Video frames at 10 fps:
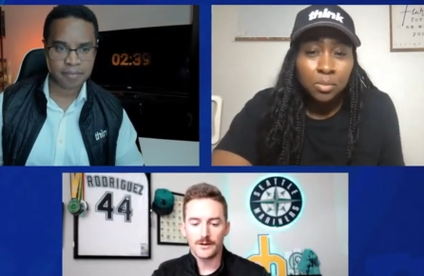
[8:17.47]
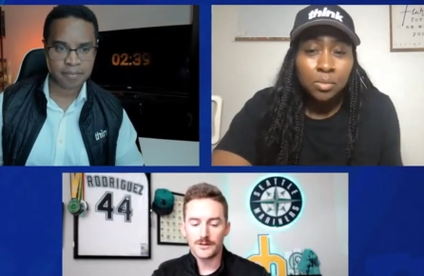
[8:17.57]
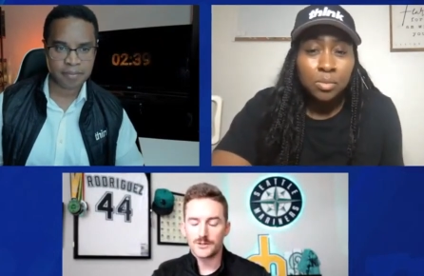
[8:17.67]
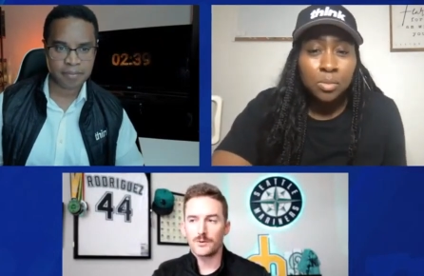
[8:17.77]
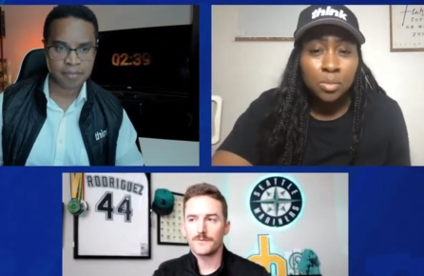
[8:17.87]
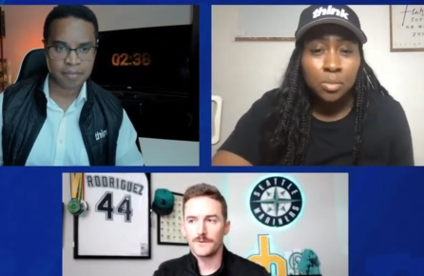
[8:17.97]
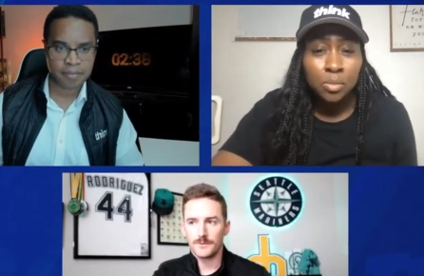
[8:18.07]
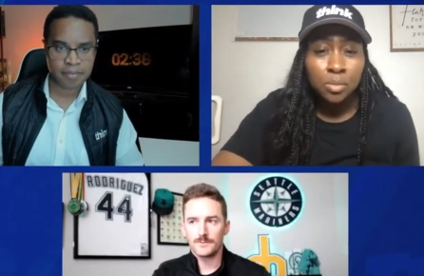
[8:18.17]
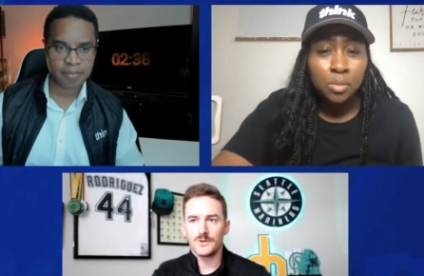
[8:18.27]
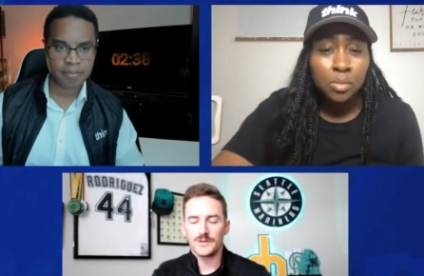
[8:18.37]
Speaker 1: short
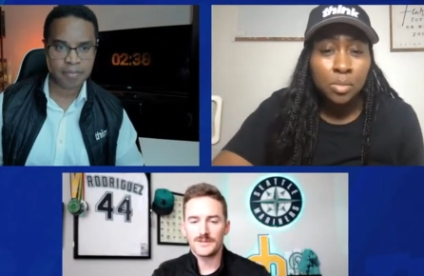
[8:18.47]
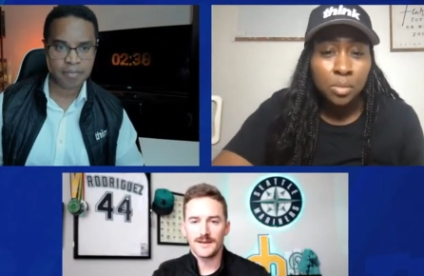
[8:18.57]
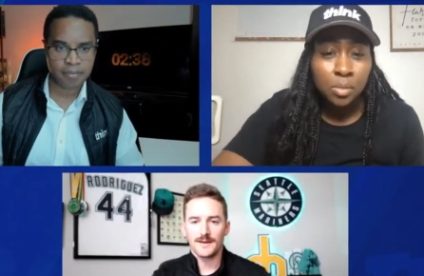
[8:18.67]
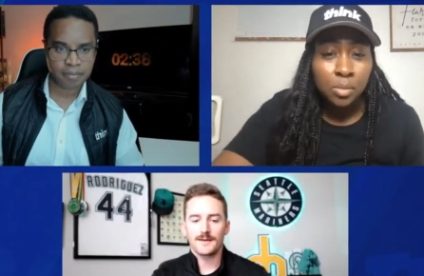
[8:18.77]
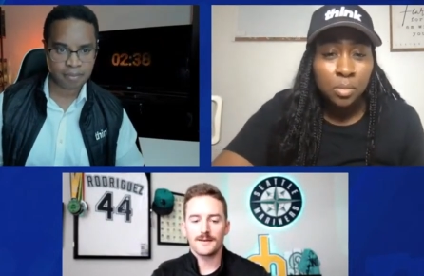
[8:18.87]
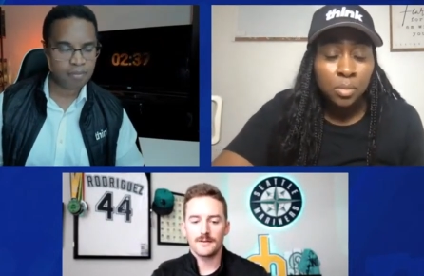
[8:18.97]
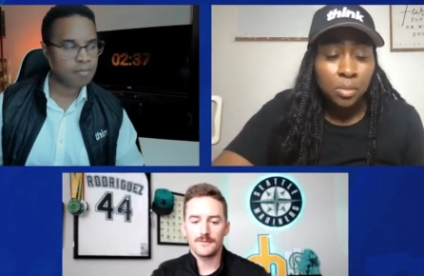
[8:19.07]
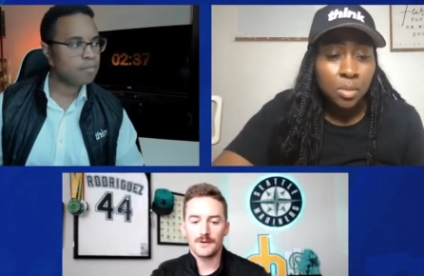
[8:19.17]
film. You could say they're very